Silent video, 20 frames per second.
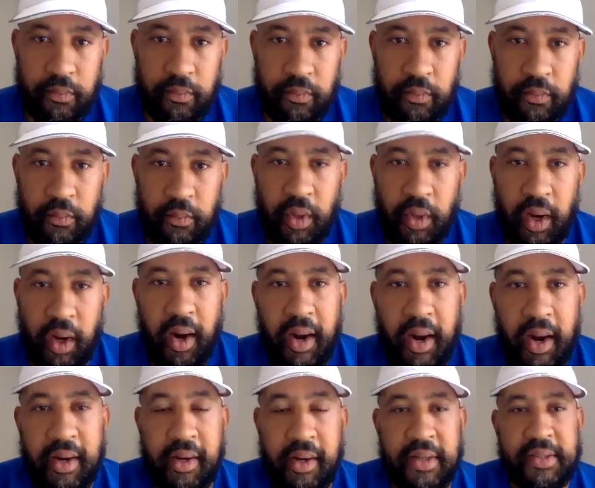All right,
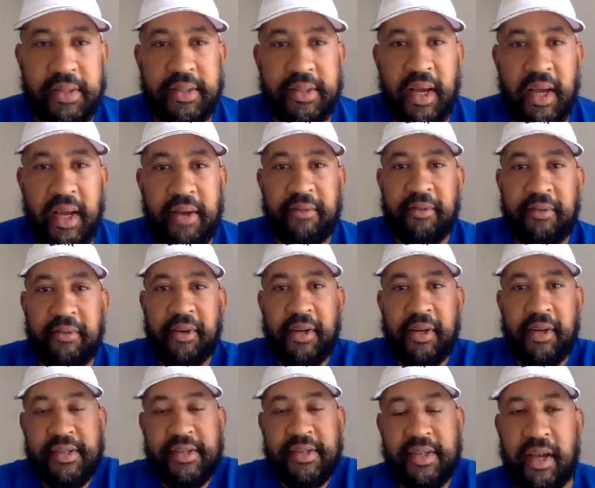good stuff. Good
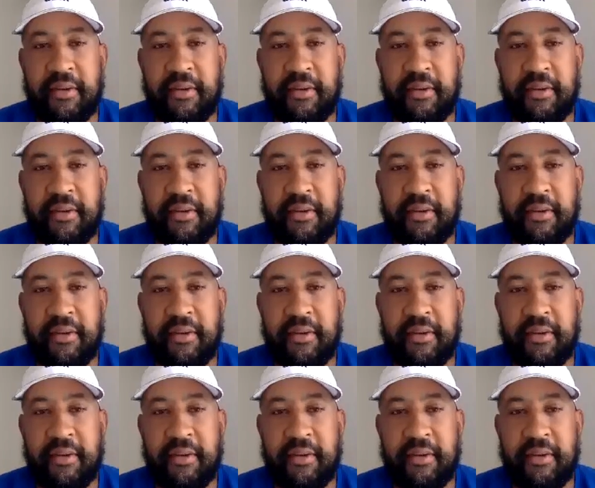stuff.